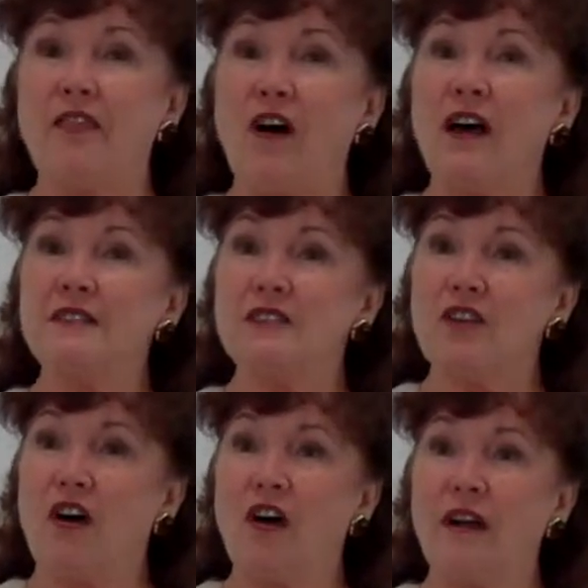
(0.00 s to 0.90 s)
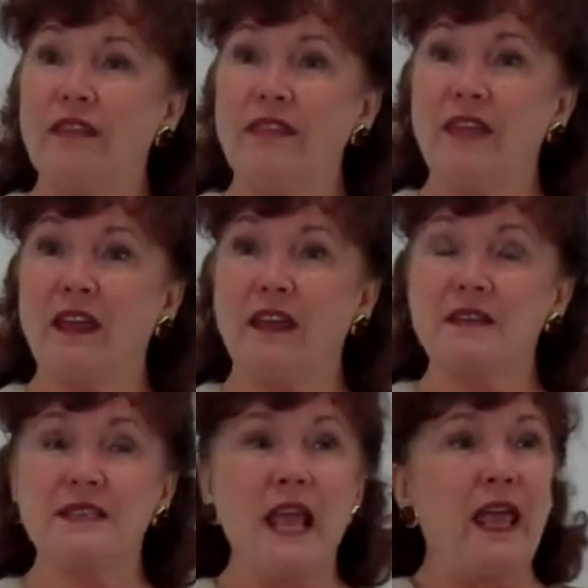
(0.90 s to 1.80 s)
Thoughts are
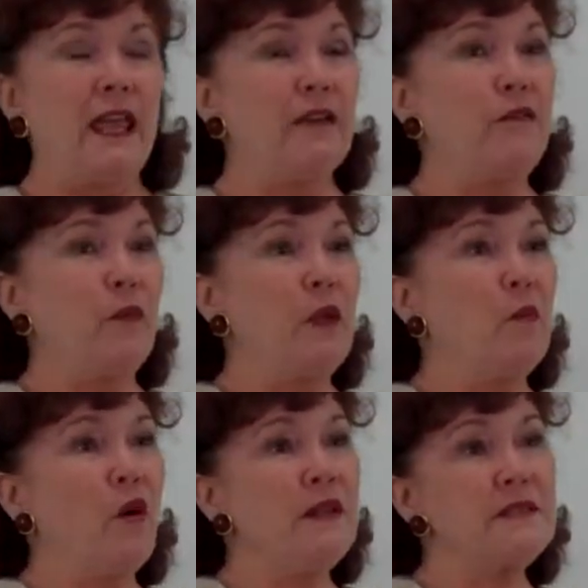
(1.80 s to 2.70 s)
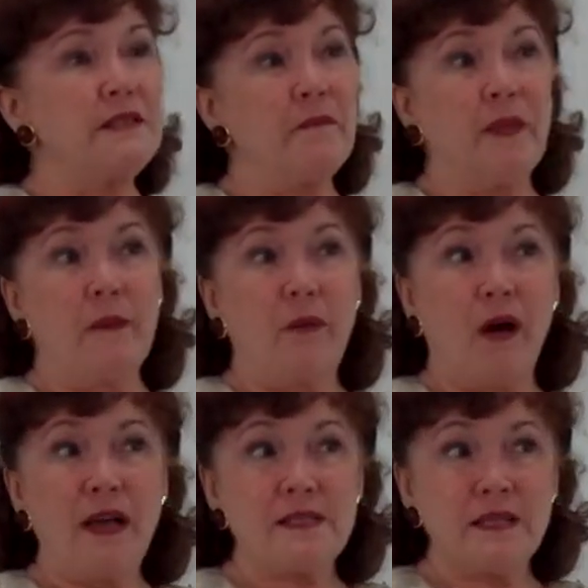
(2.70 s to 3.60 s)
things. If we want something
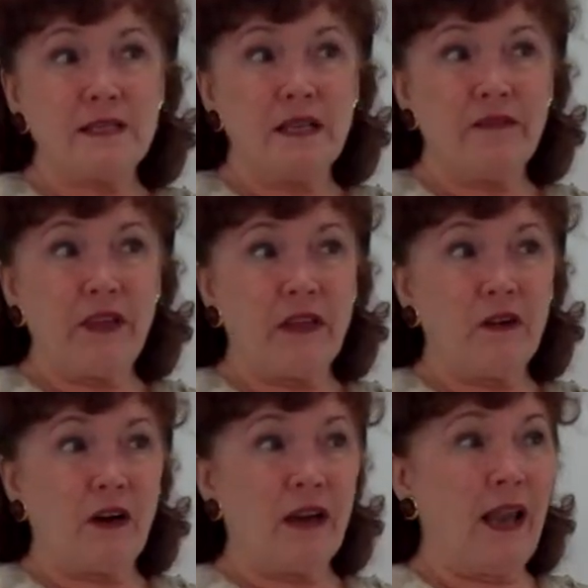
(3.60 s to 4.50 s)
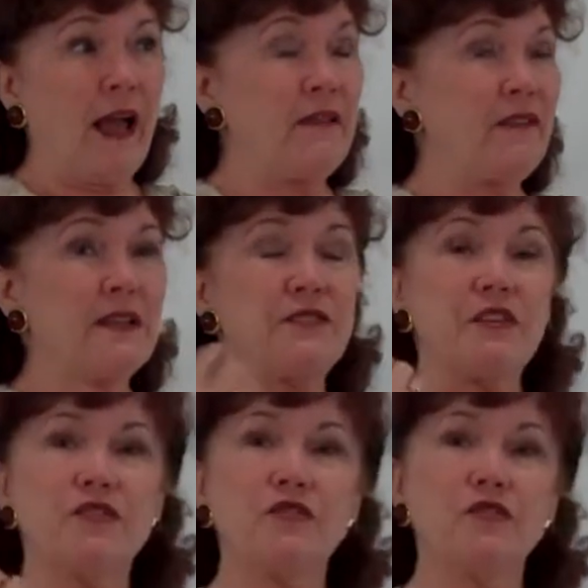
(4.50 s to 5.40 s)
positive in our life, it's
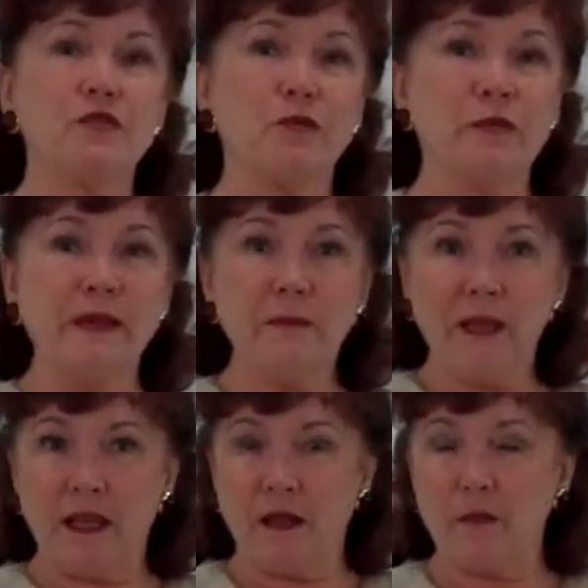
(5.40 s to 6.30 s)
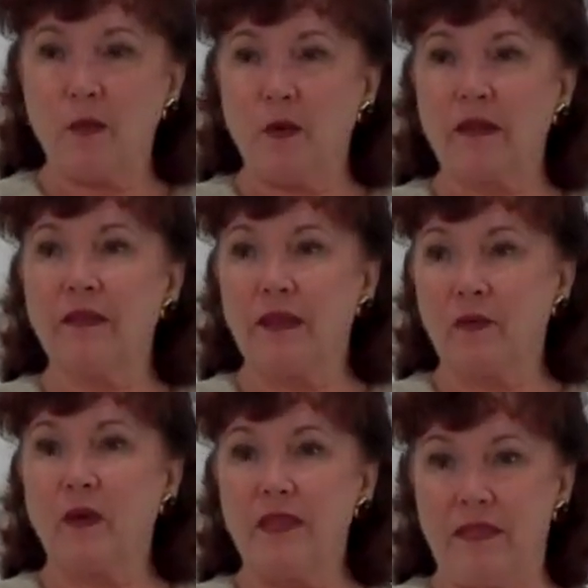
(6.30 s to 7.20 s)
extremely important
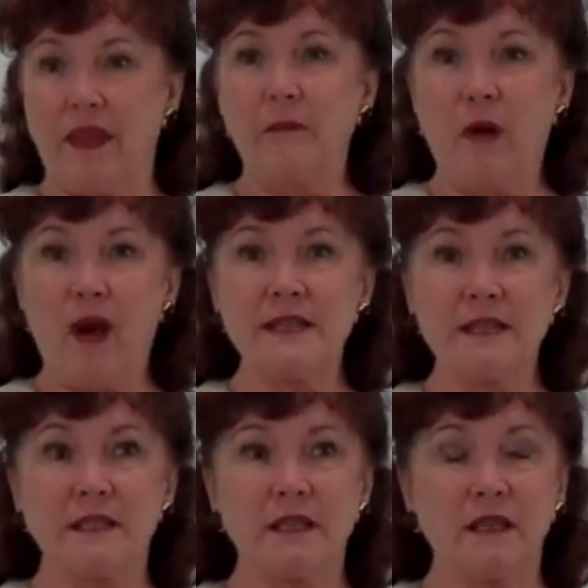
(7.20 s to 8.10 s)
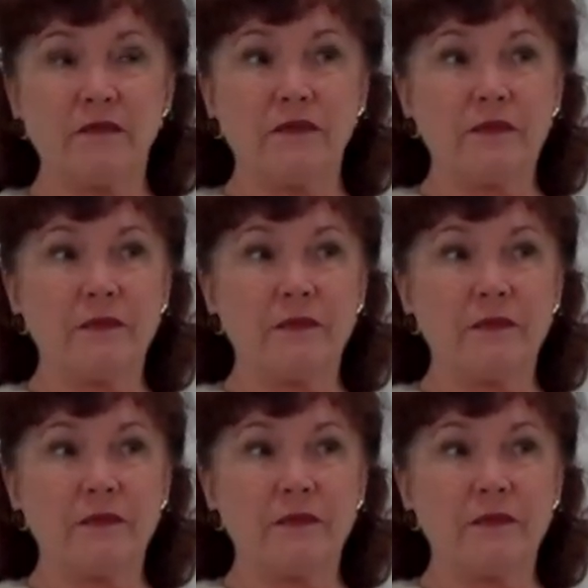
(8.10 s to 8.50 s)
that we think positive.